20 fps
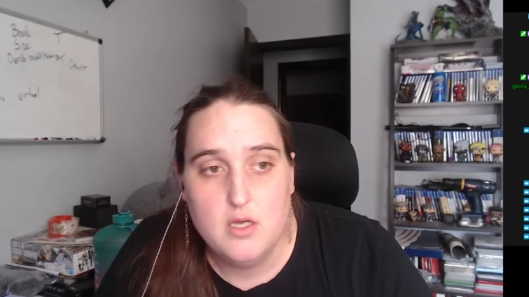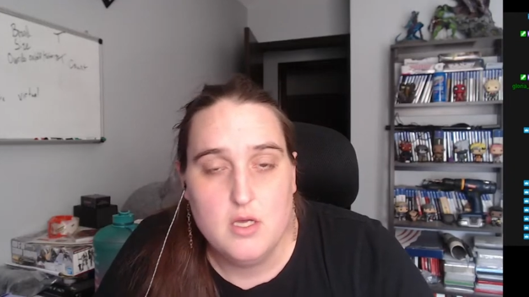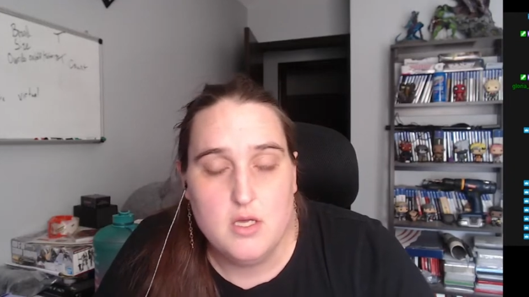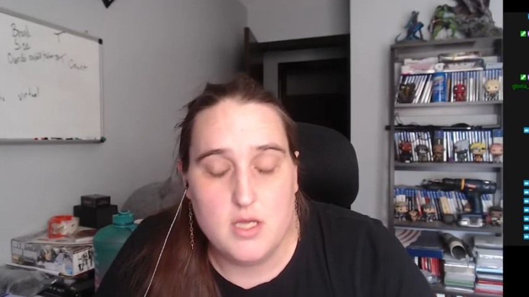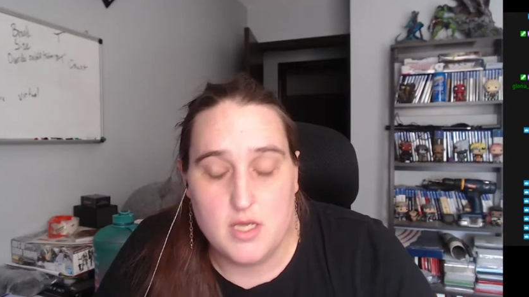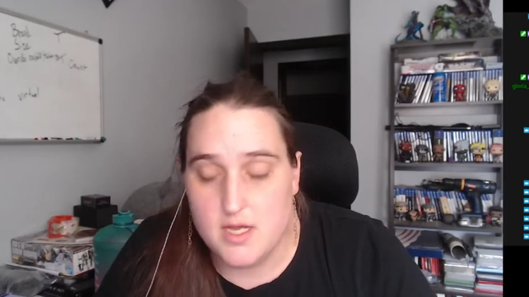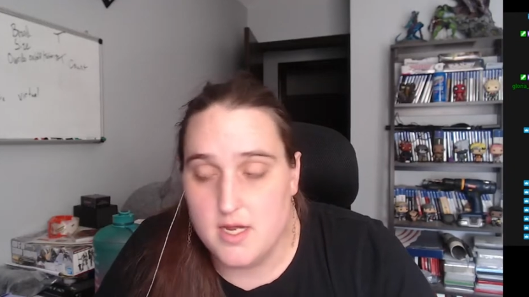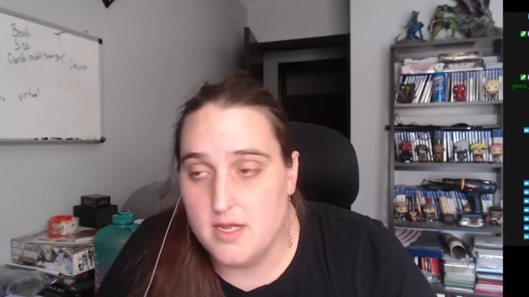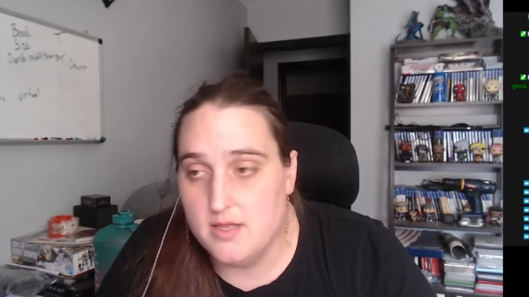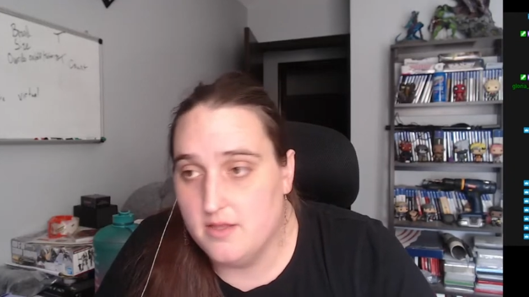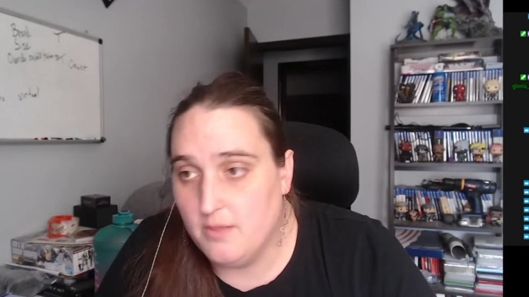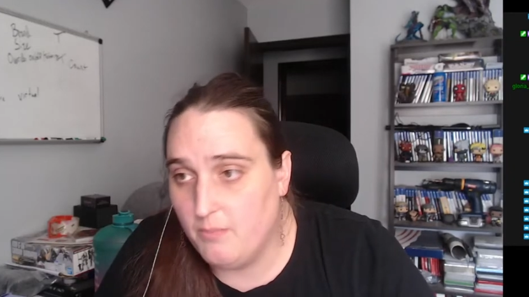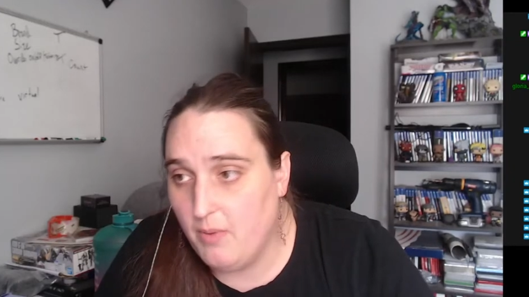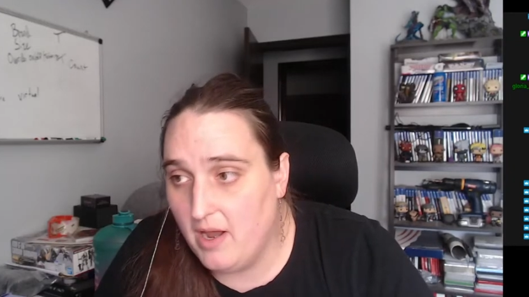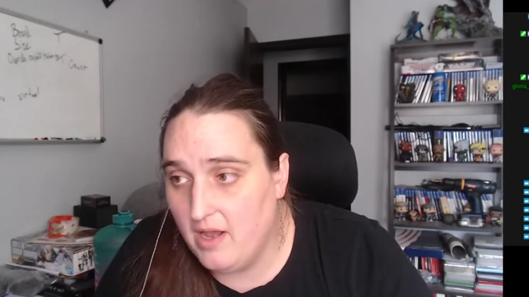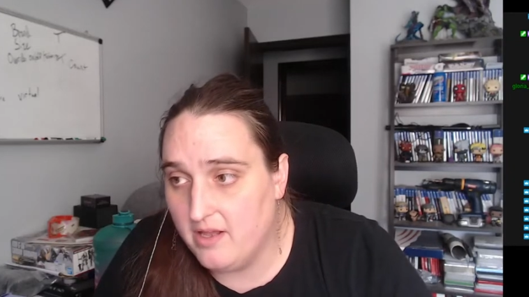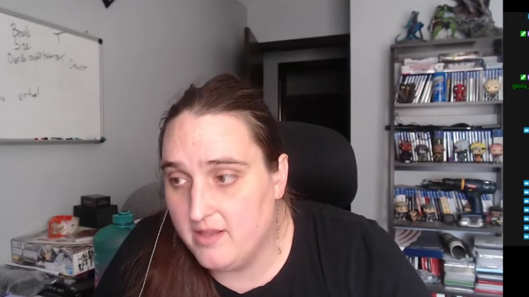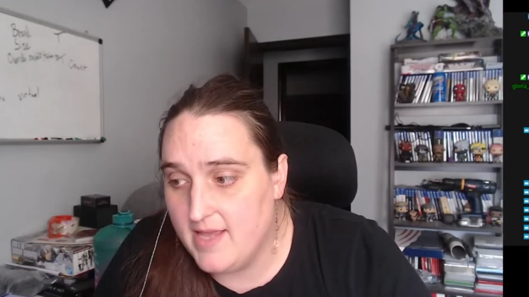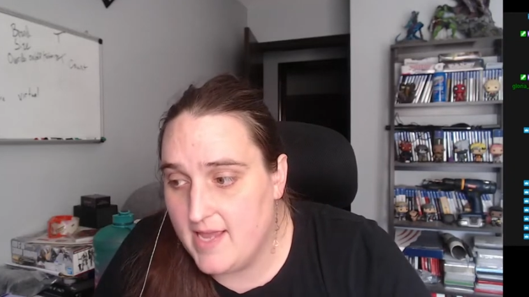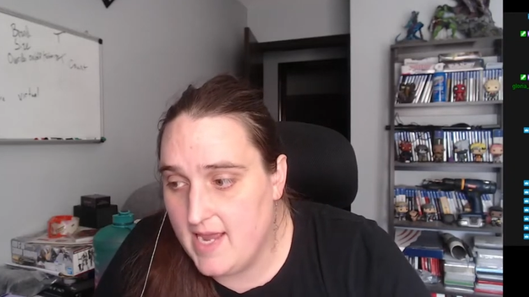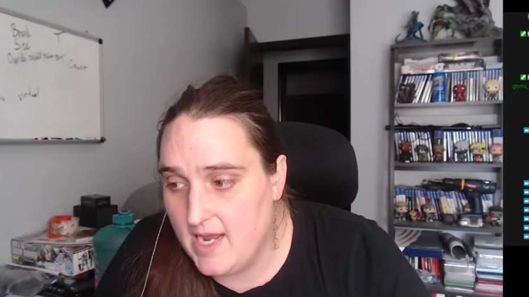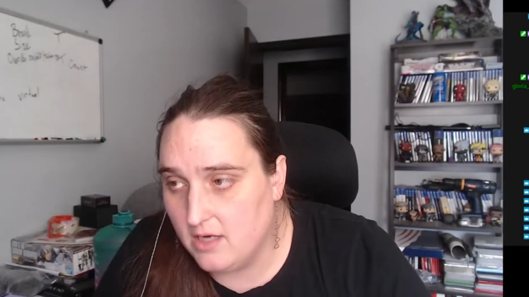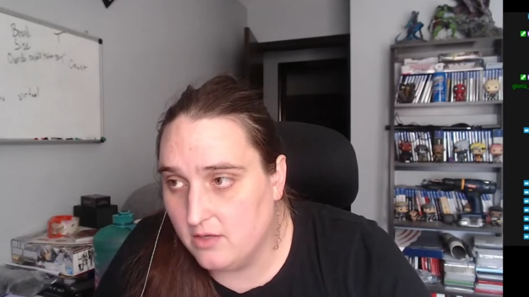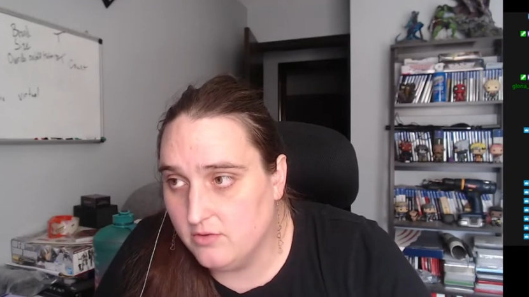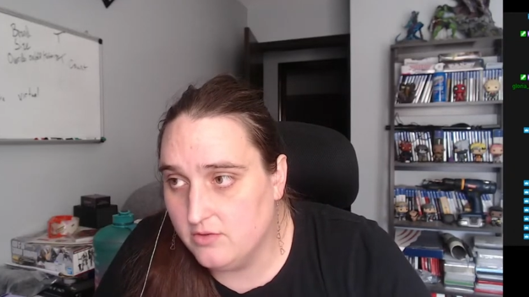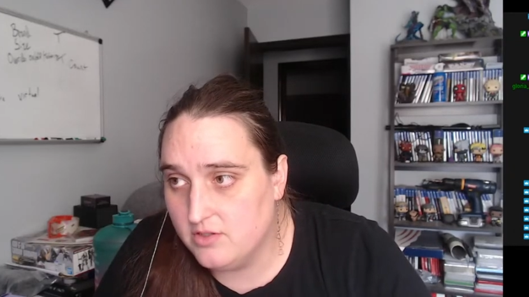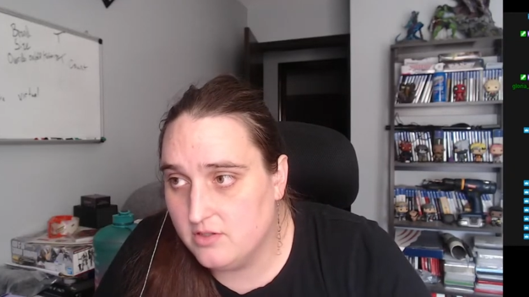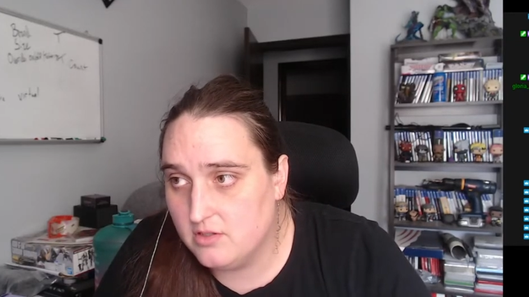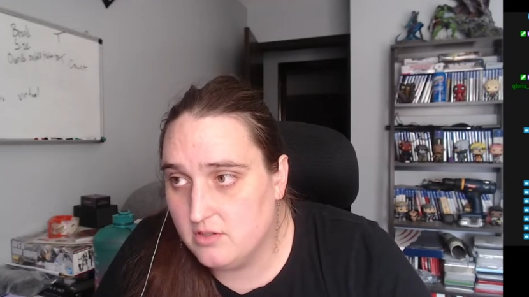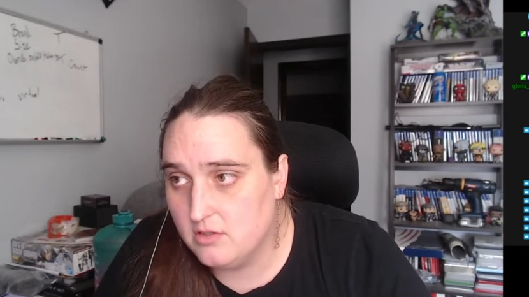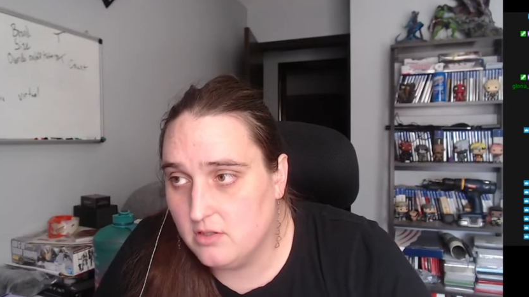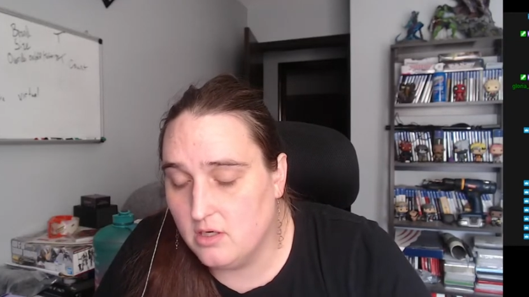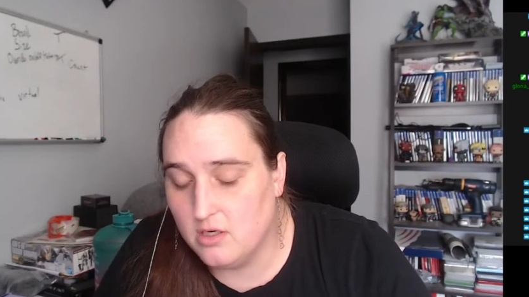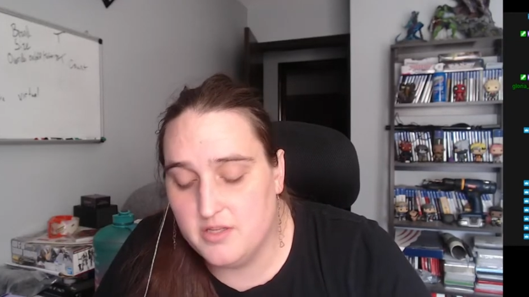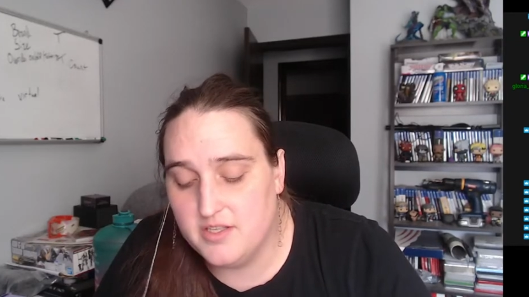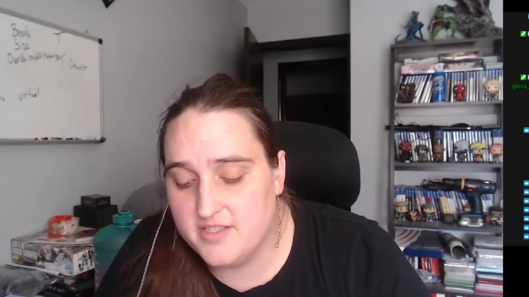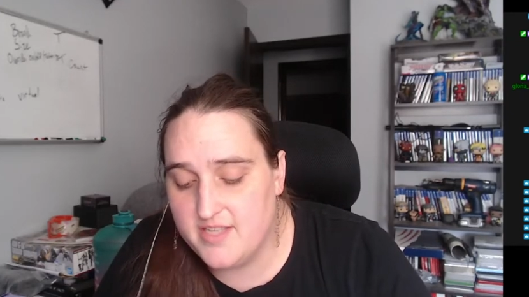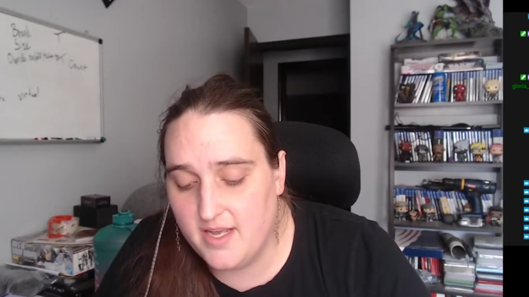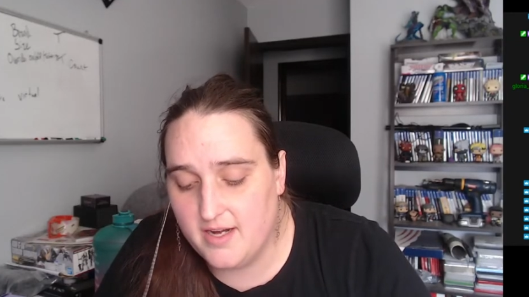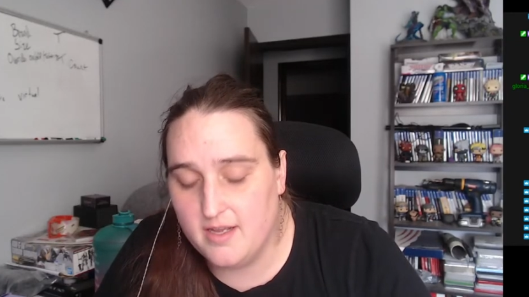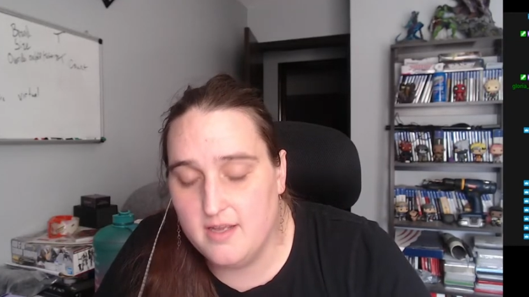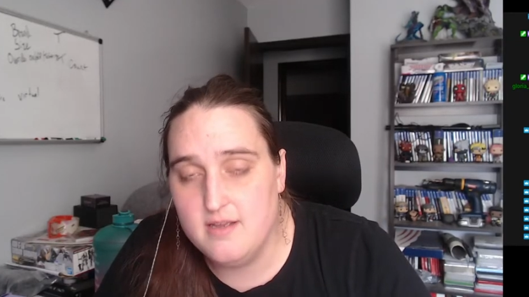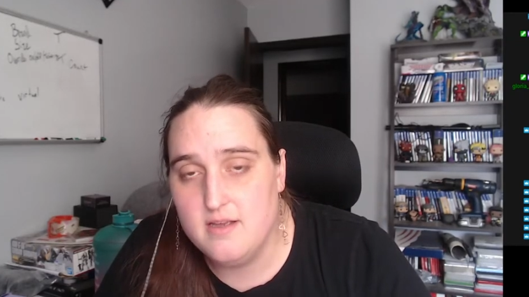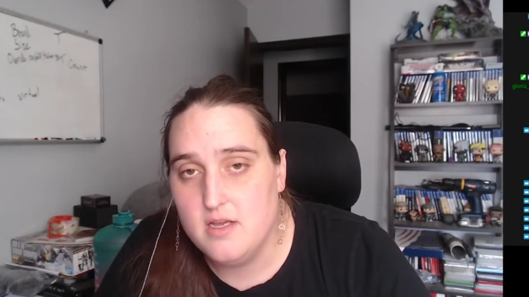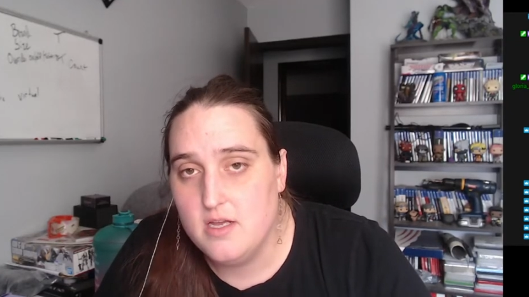in the House or in the Senate